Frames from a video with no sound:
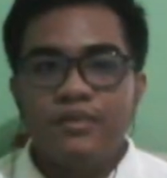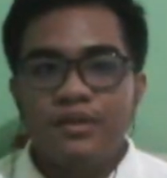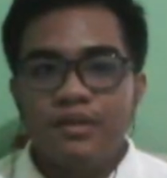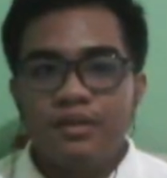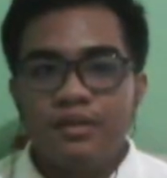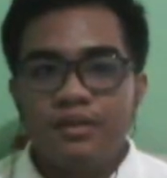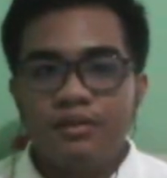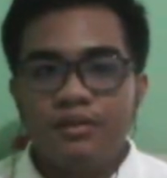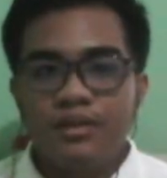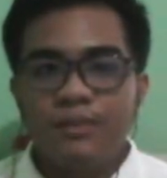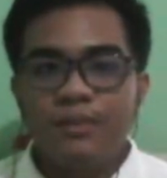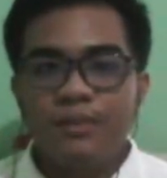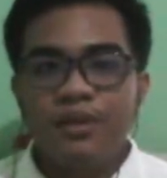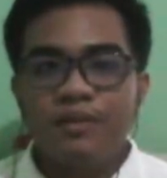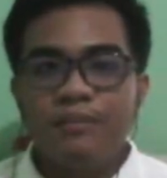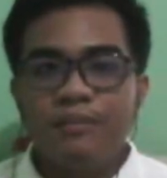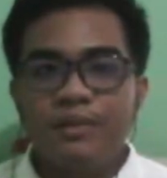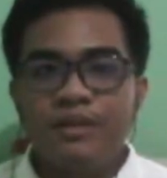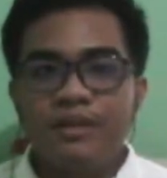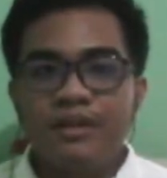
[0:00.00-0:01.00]
To support
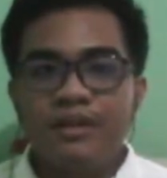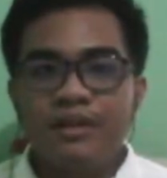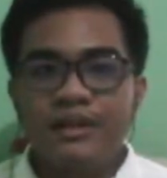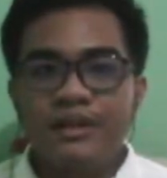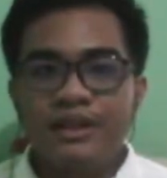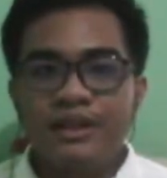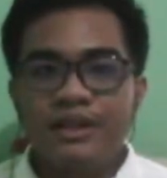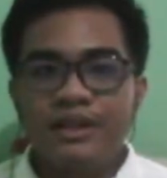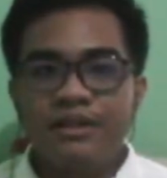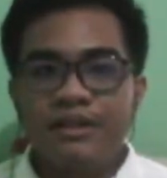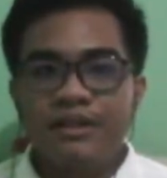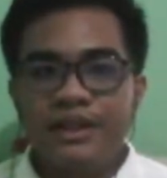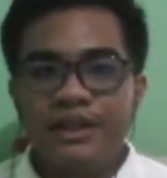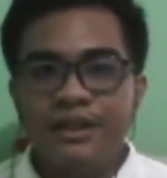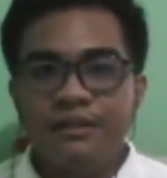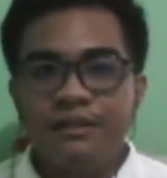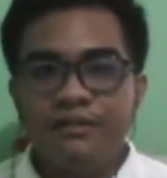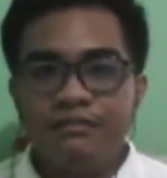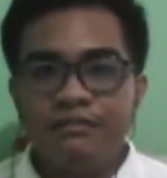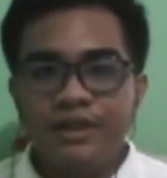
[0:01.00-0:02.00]
Bernoulli's theory,
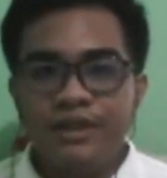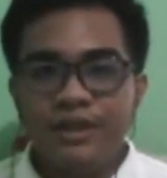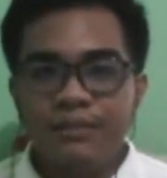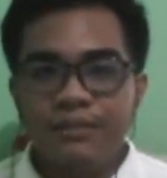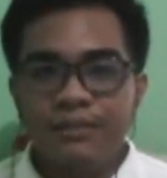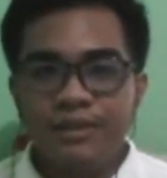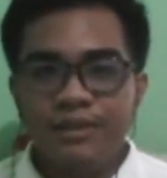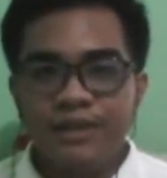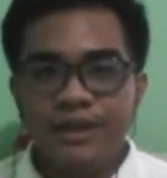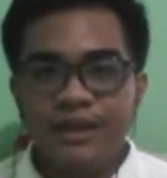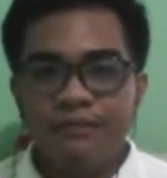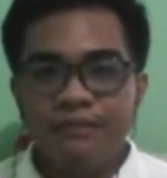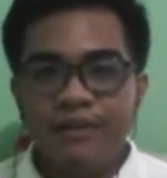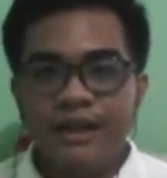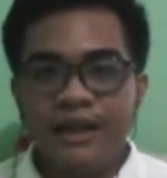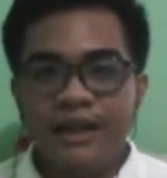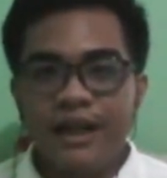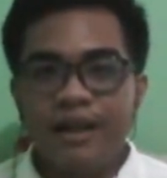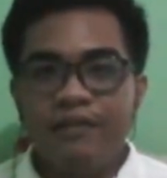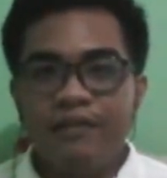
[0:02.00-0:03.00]
we shall proceed with
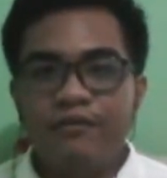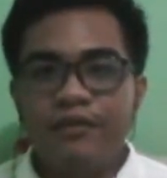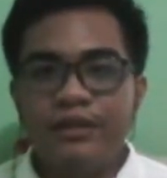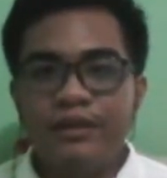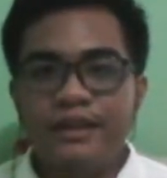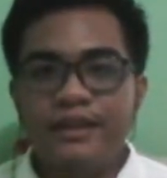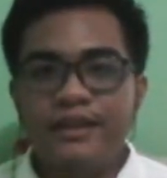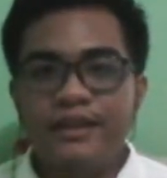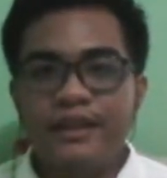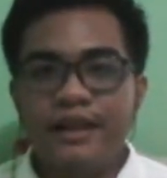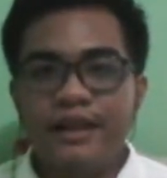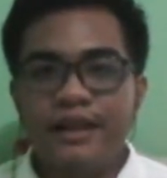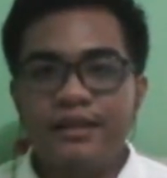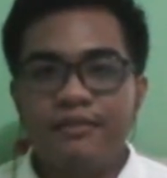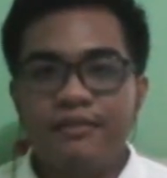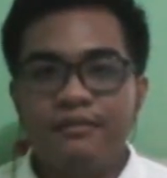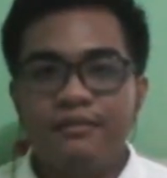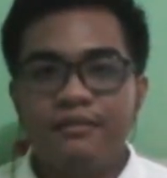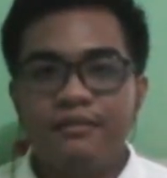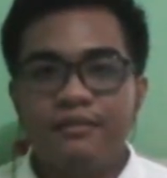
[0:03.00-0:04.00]
the airfoil design.
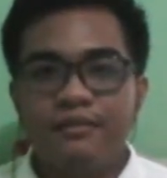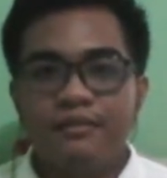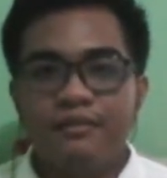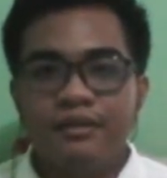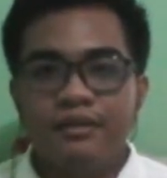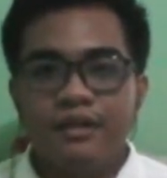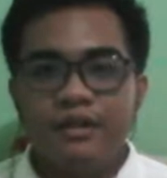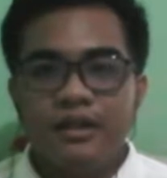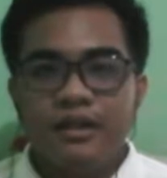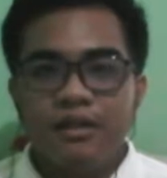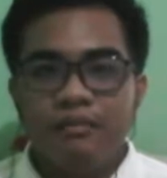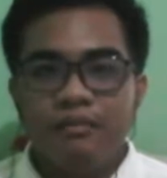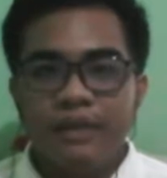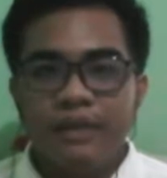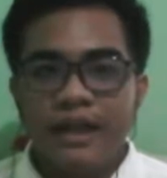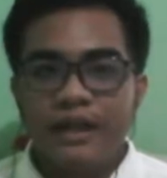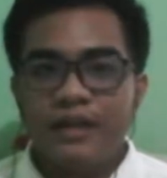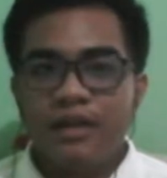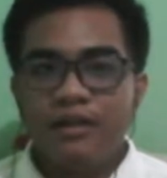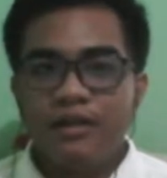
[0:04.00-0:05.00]
We
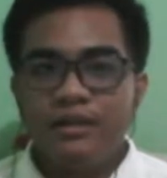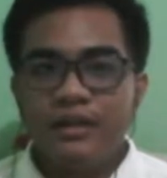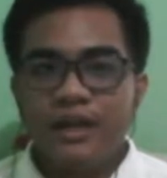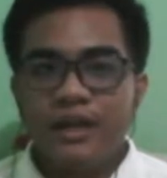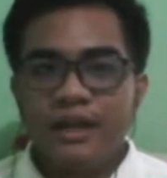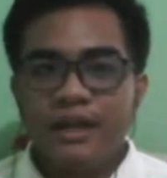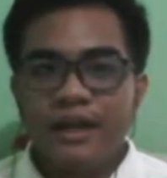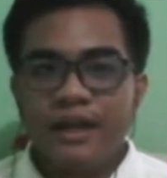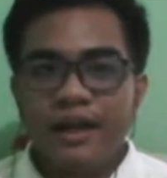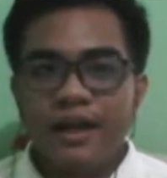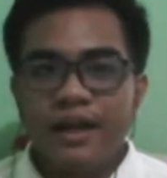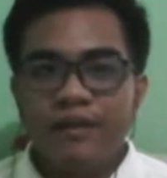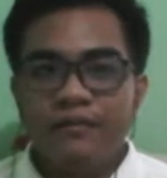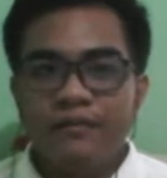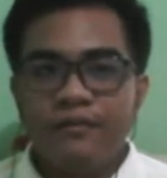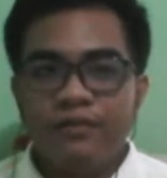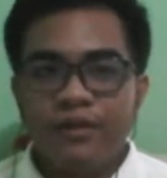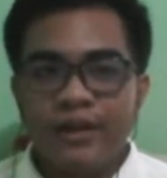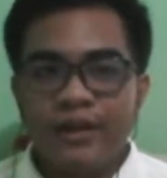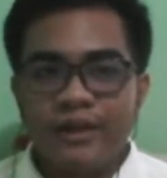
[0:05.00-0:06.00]
can note that the
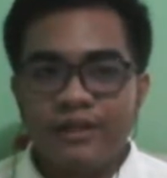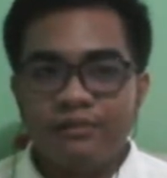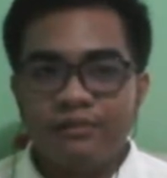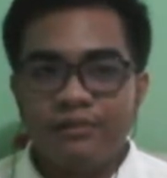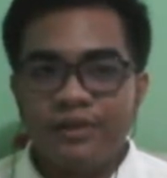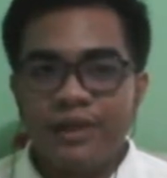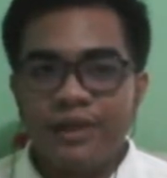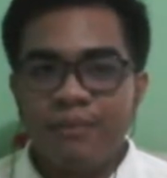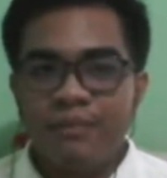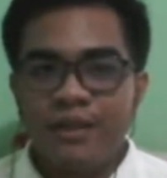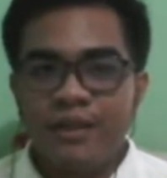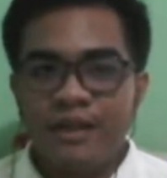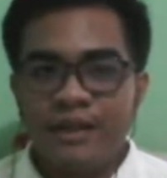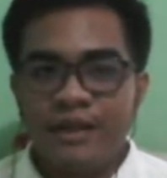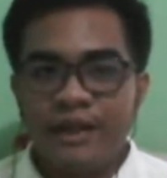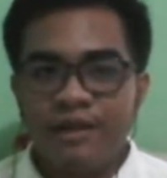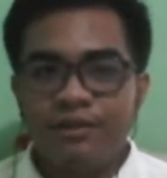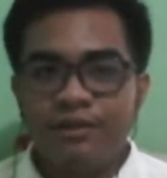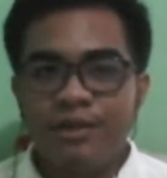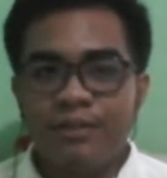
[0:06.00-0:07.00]
airfoils resemble a
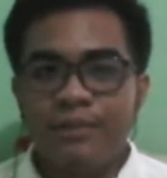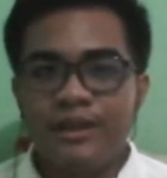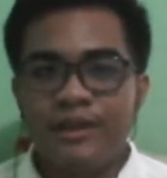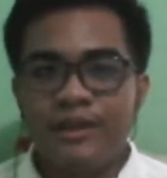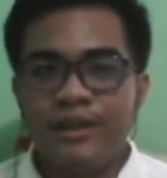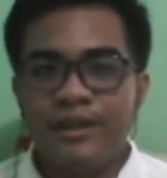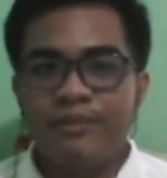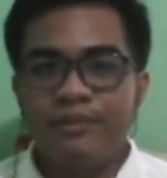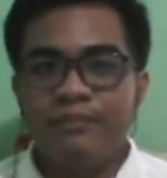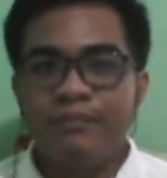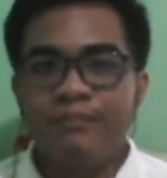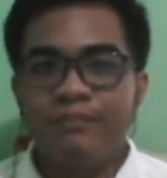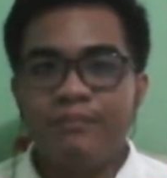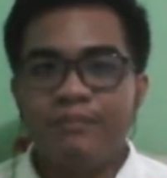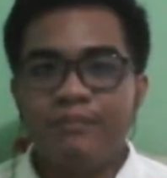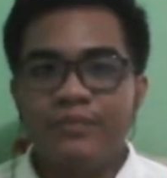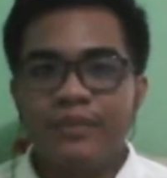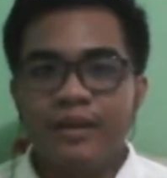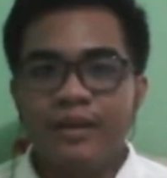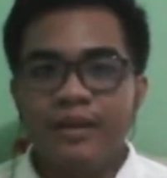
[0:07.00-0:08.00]
teardrop design.
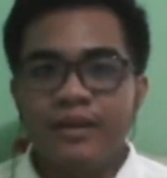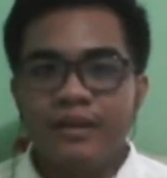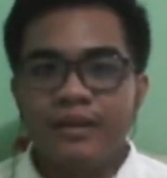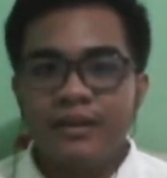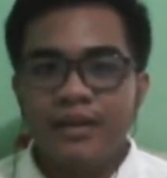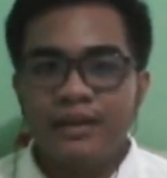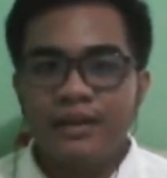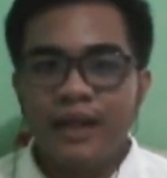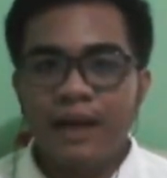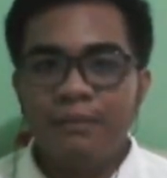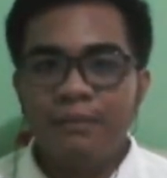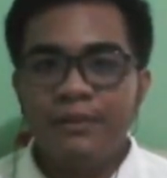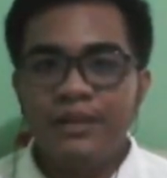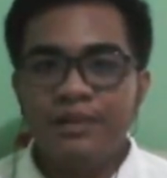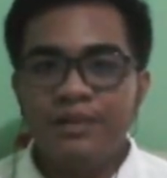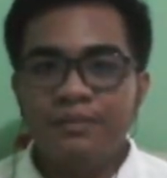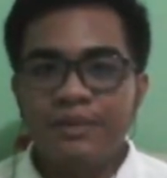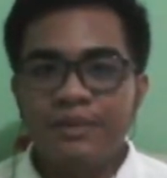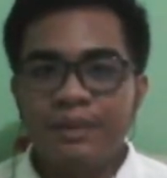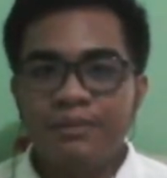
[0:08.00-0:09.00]
This happens to
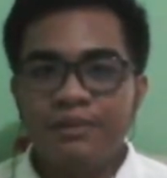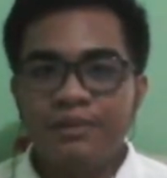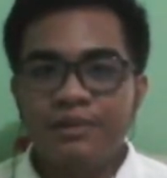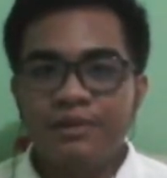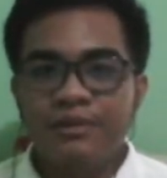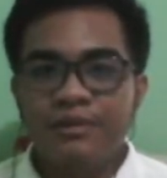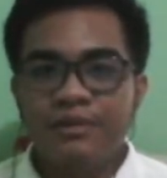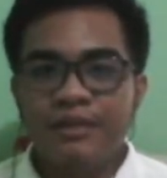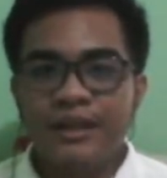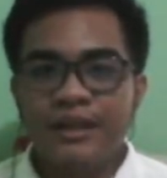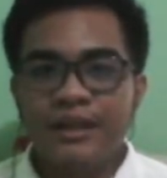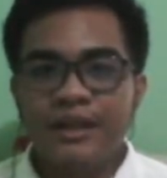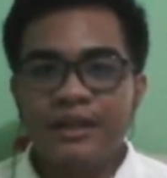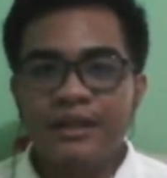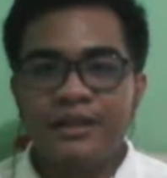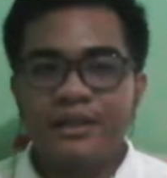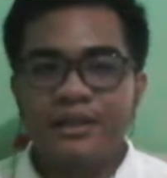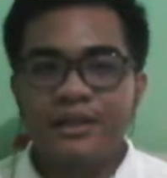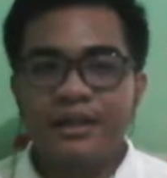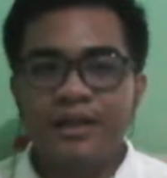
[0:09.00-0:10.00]
be able to create a
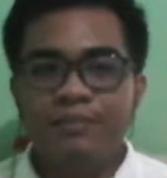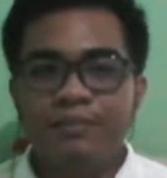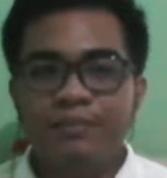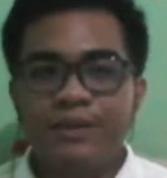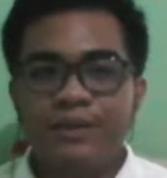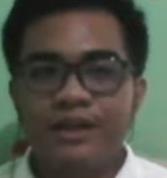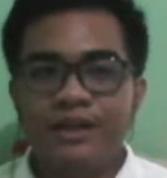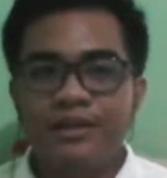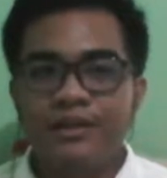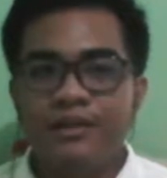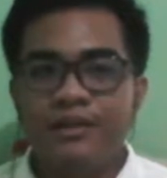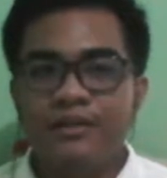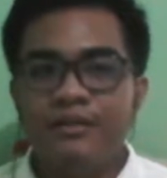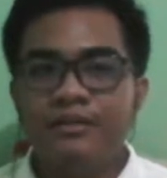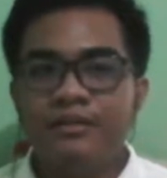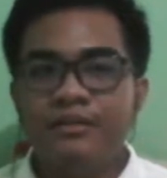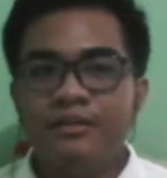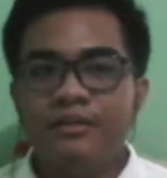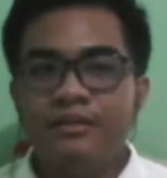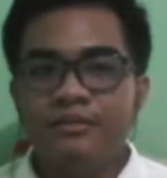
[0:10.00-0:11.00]
desired pressure
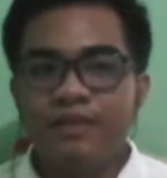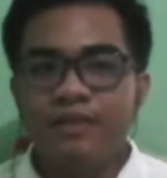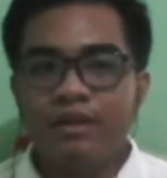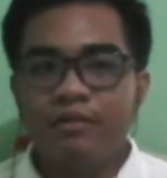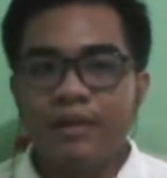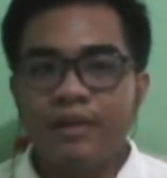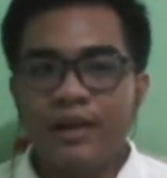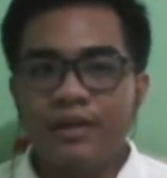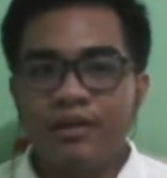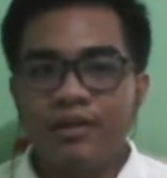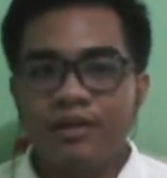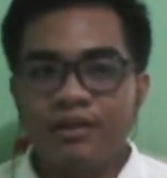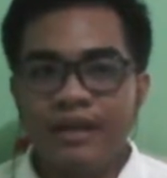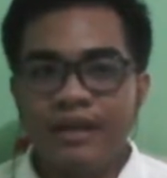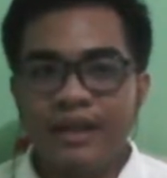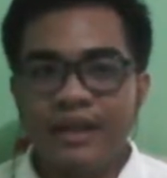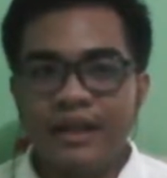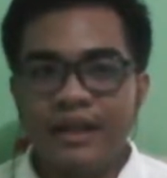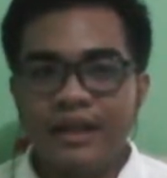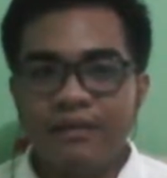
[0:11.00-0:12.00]
required to
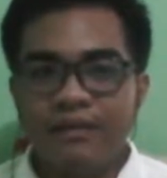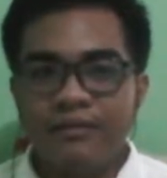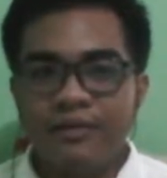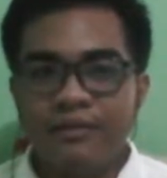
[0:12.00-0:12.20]
create lift.